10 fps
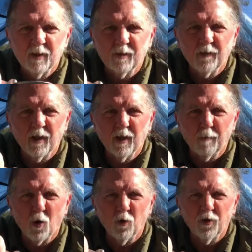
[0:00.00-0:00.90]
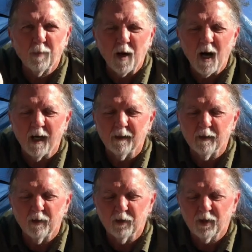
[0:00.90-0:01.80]
for help hold the pot. You
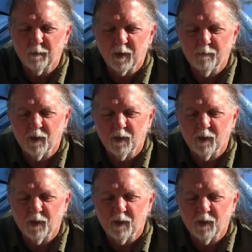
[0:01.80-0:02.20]
know, sometimes